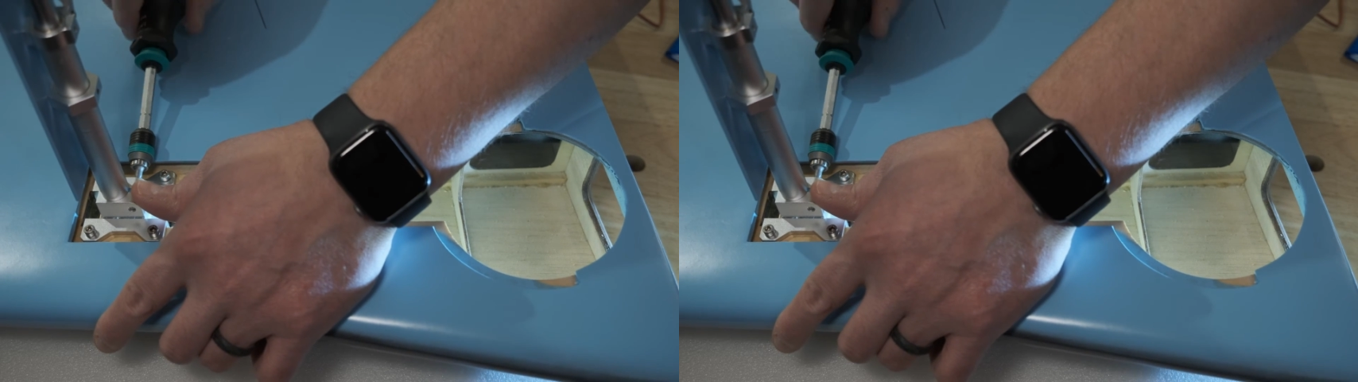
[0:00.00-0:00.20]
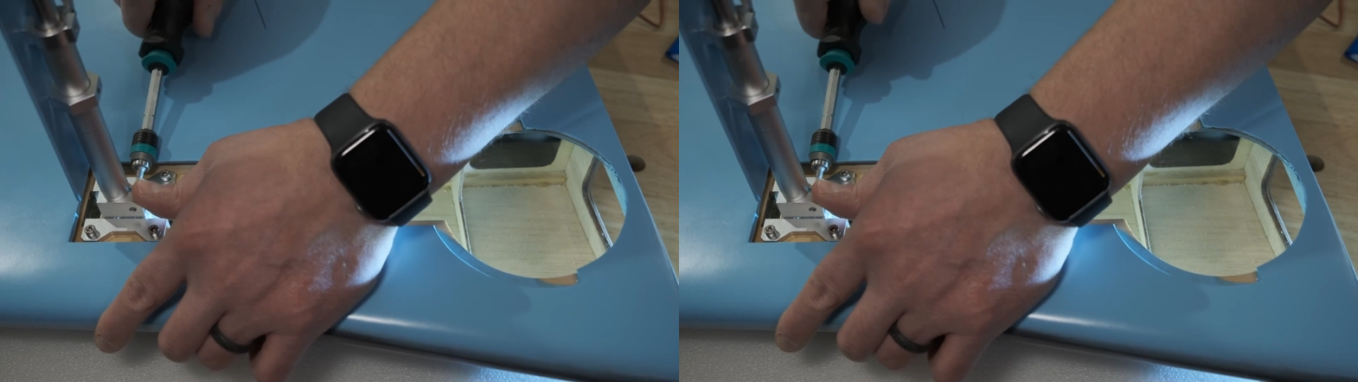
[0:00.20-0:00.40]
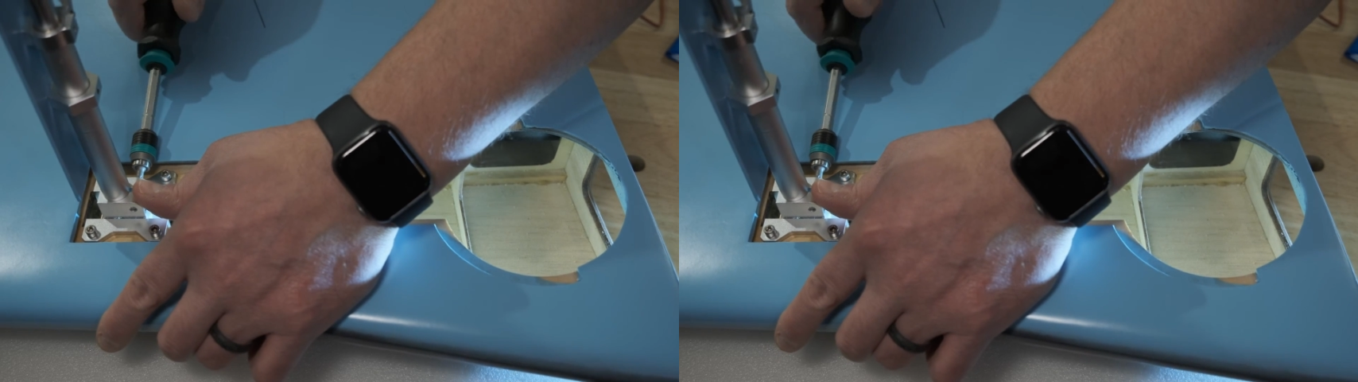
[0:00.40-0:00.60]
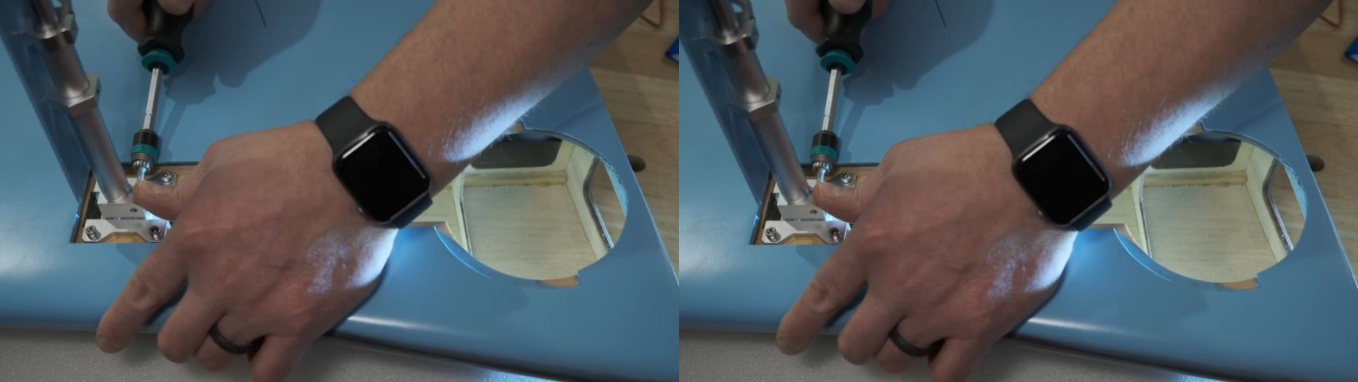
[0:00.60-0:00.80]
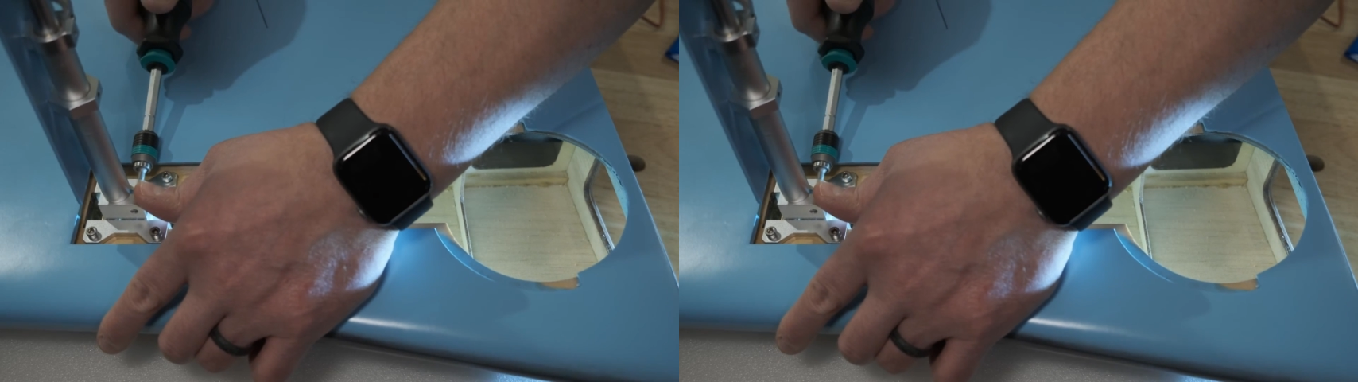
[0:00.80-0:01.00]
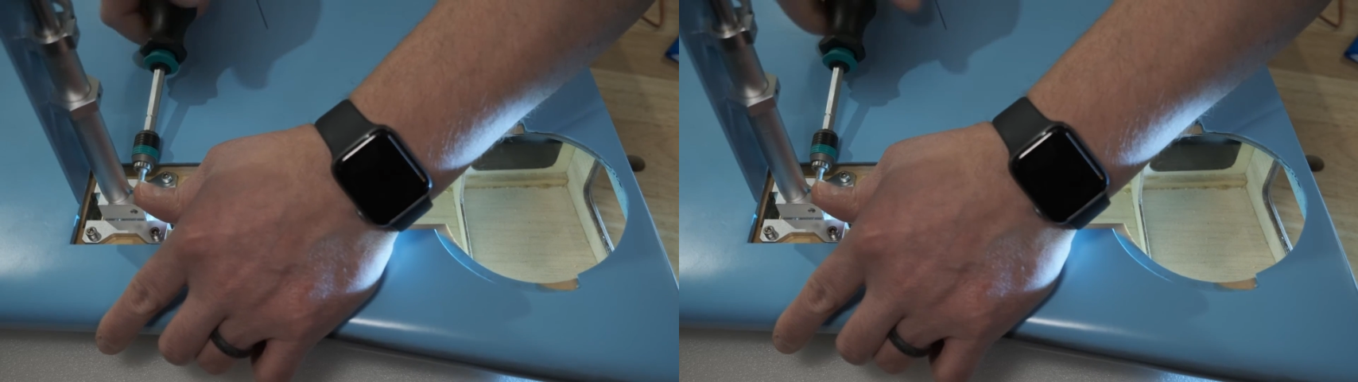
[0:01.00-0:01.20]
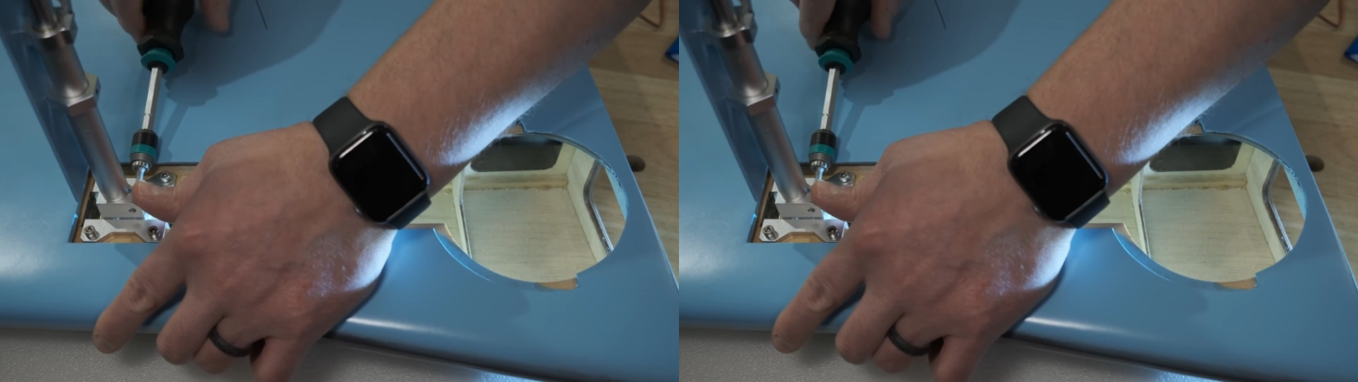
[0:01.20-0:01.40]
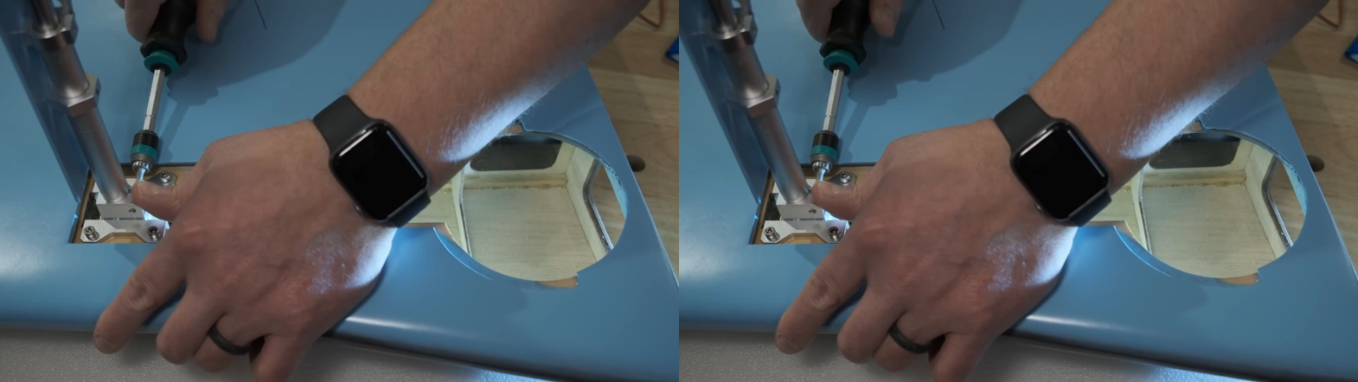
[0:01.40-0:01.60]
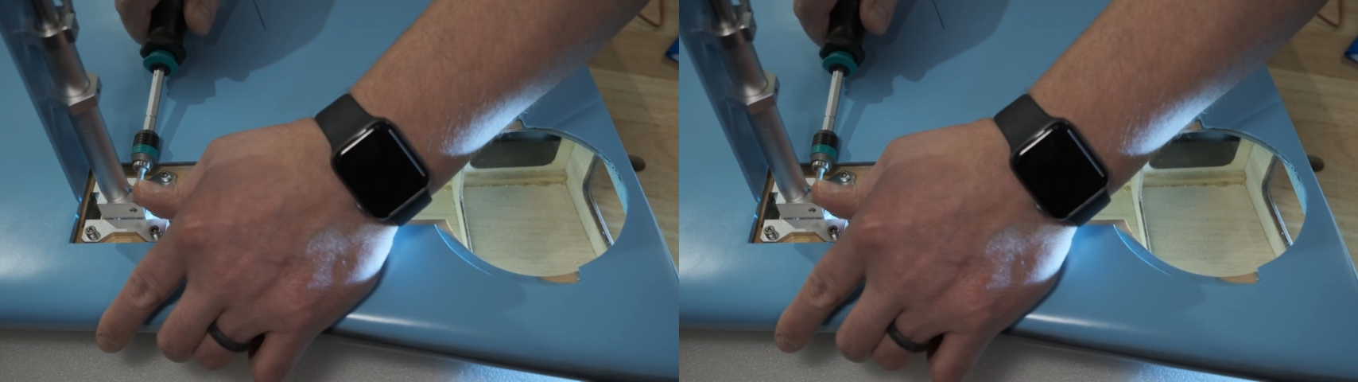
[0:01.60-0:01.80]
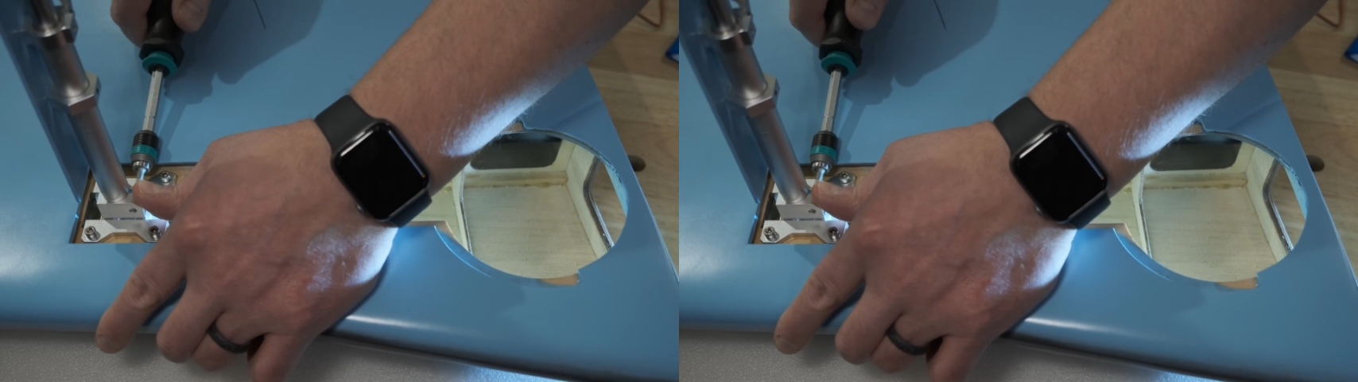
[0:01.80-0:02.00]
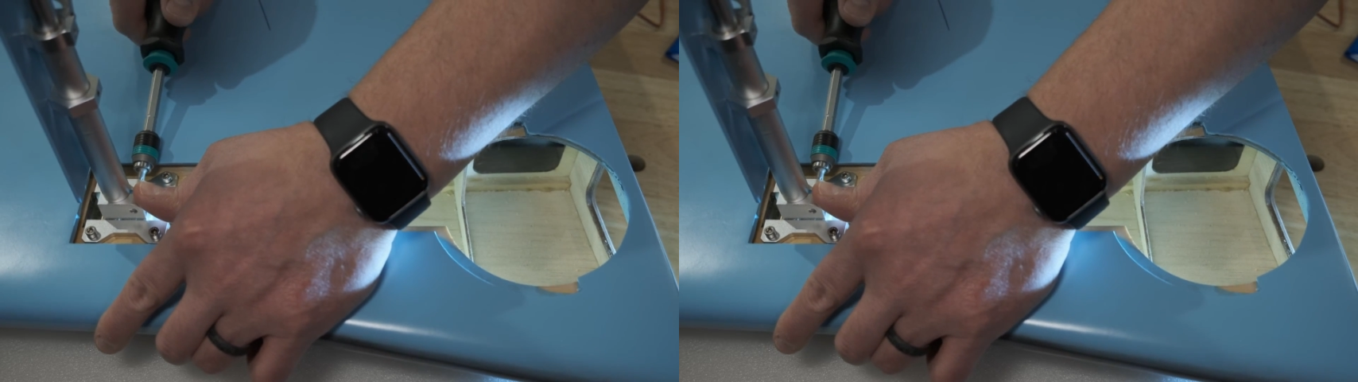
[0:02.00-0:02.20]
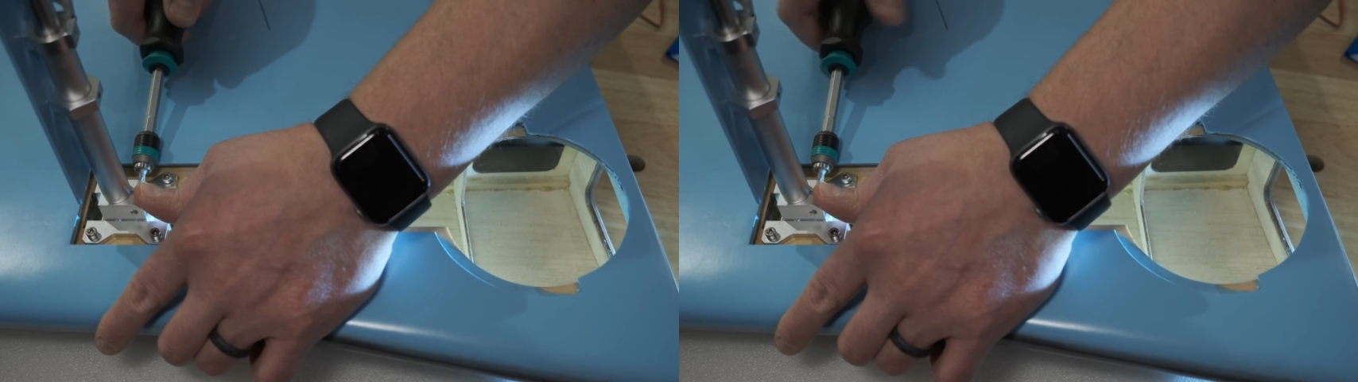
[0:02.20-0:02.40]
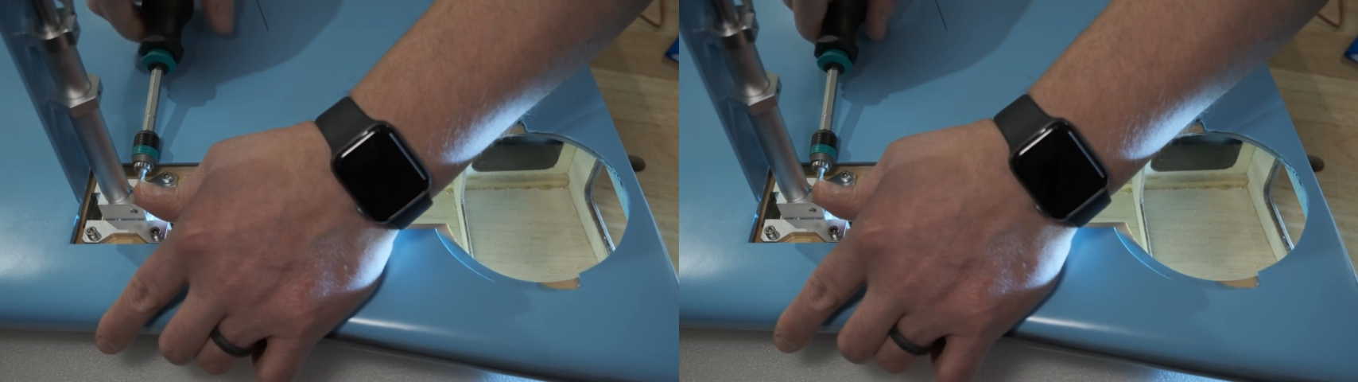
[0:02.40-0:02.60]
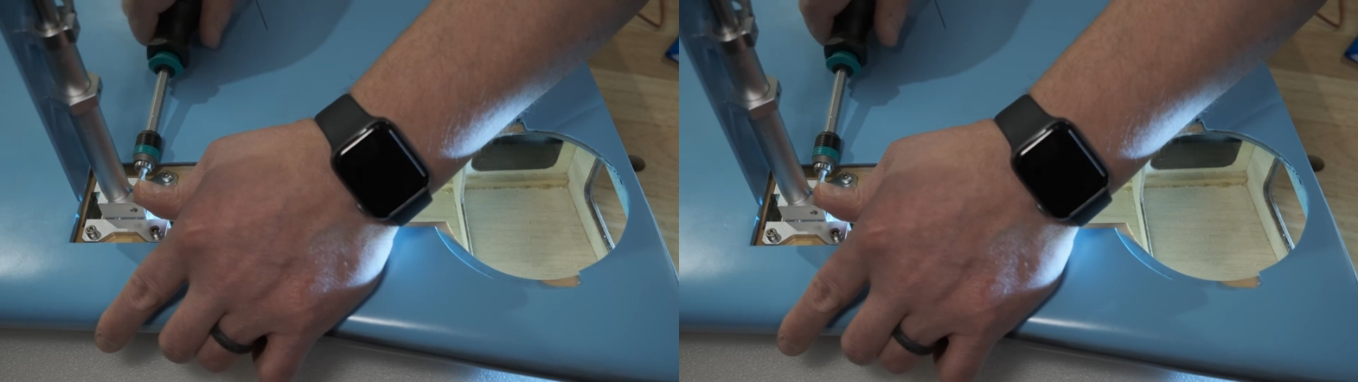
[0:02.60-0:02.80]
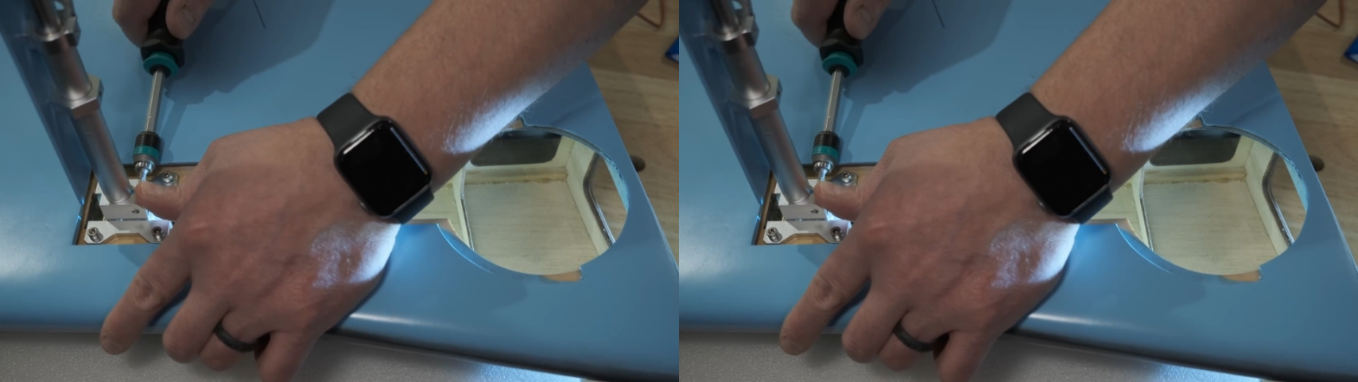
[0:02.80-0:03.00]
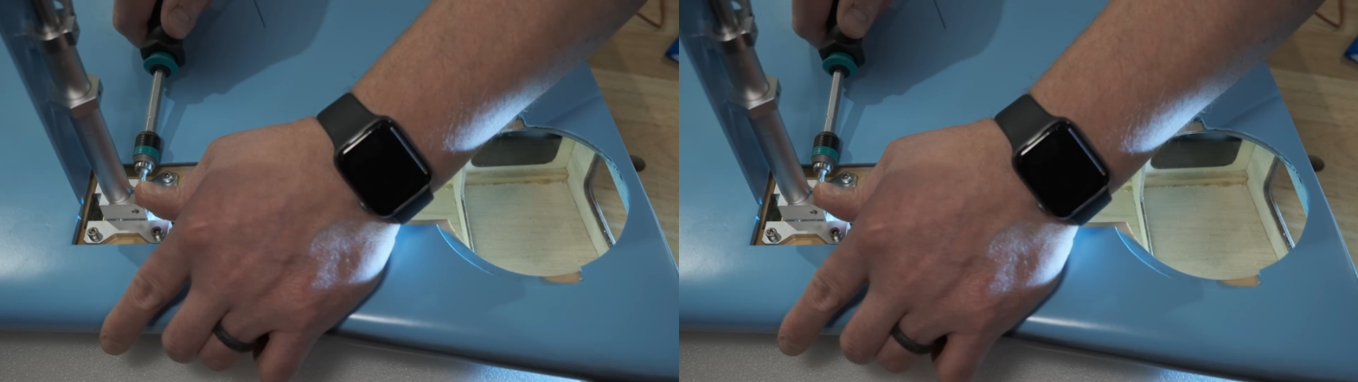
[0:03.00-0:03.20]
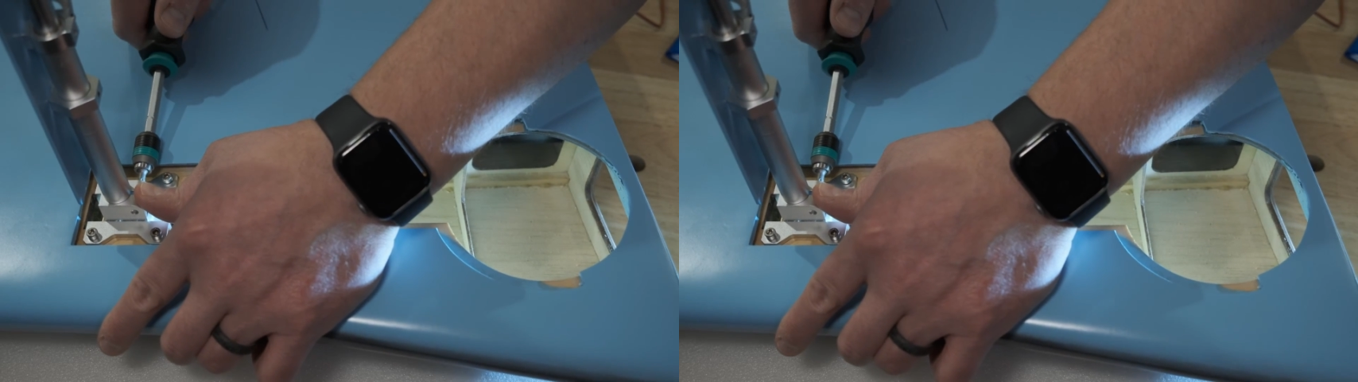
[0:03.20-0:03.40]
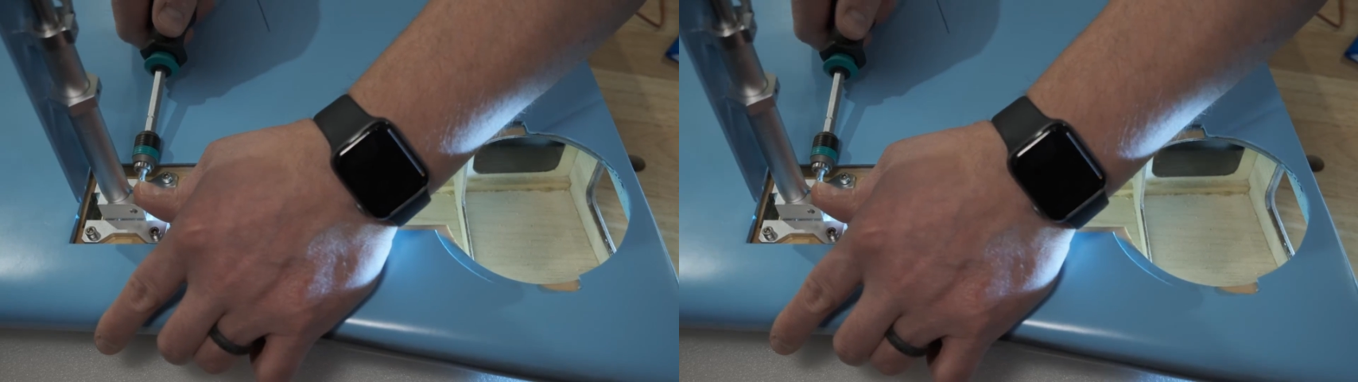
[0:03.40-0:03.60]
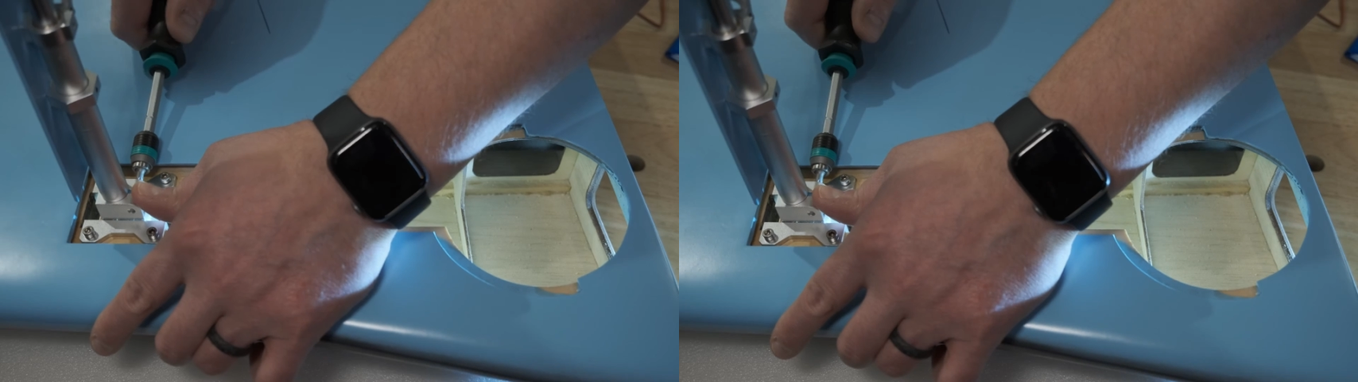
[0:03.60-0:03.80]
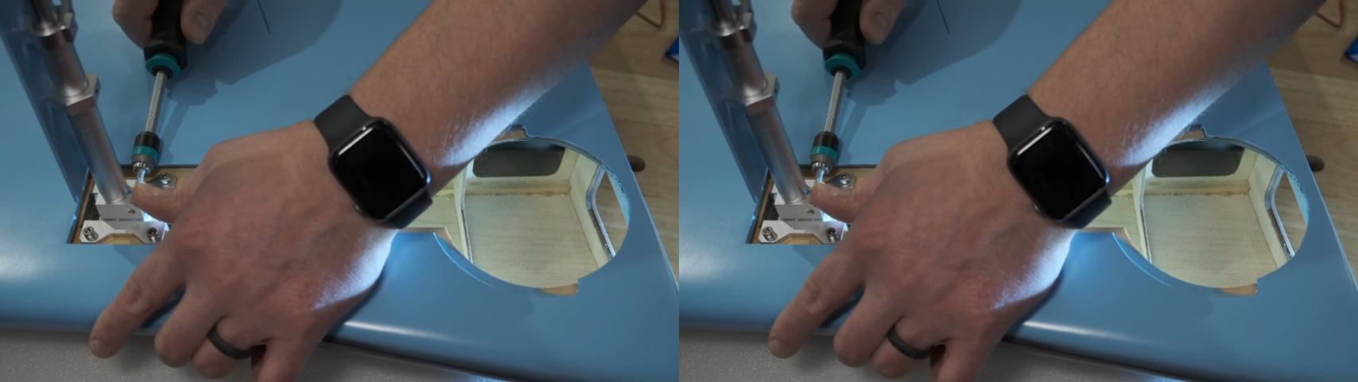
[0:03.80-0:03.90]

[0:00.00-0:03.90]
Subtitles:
(no speaker visible)